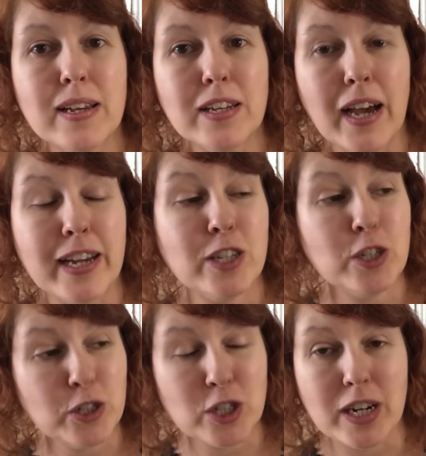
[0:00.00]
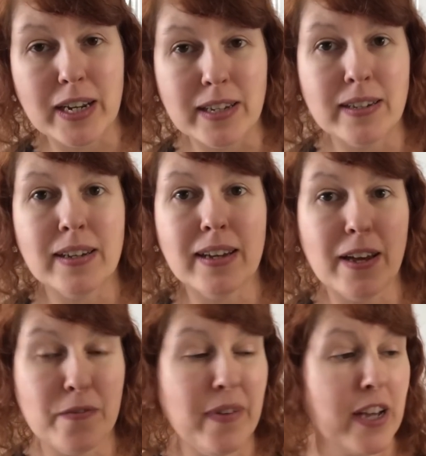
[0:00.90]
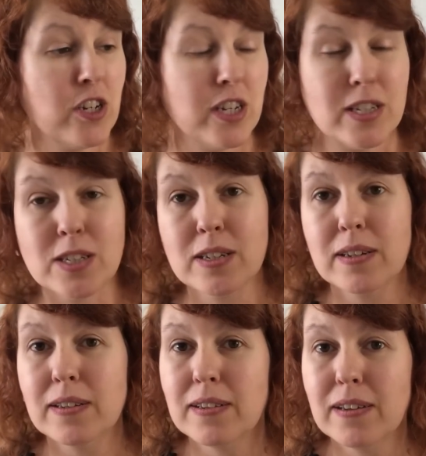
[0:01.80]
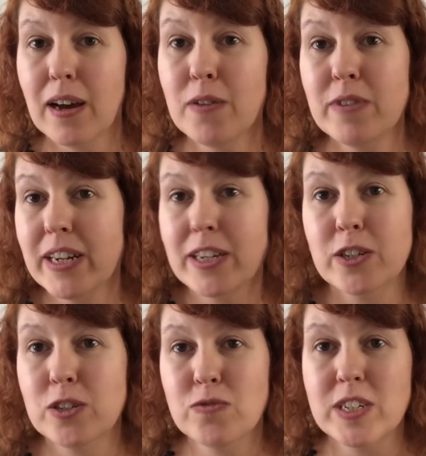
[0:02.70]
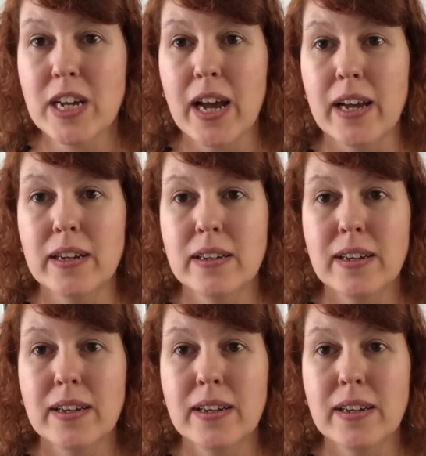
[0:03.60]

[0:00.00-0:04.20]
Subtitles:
And usually it fetches a really good return.